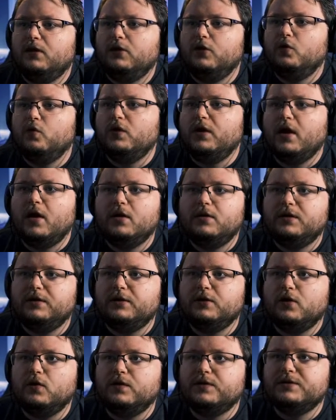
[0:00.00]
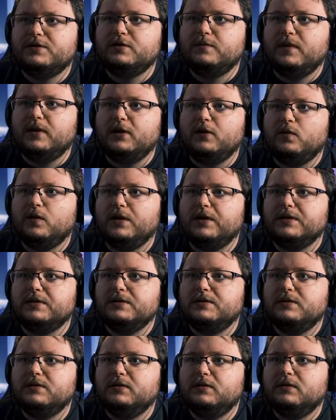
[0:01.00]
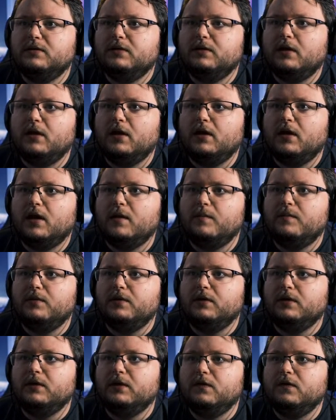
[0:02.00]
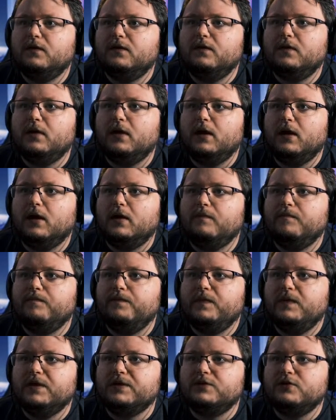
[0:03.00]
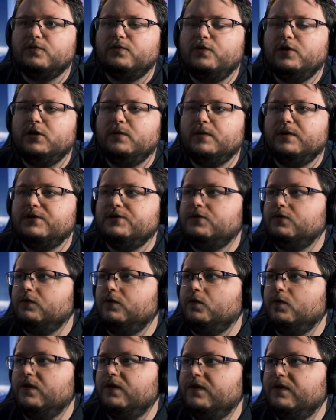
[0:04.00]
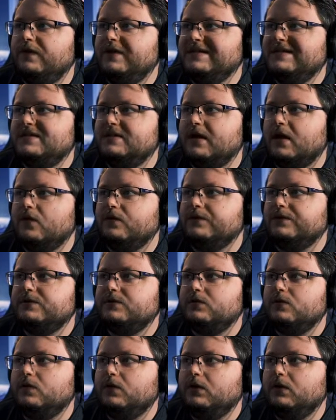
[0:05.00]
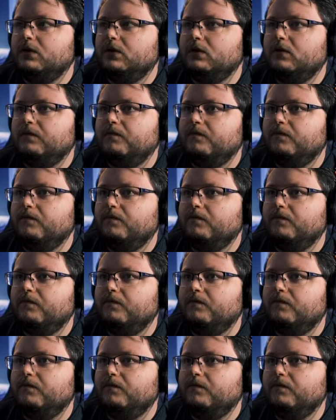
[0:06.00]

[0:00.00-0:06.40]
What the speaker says: you would hardly notice them anyways, I believe, because they're pretty much doing what this sound is doing.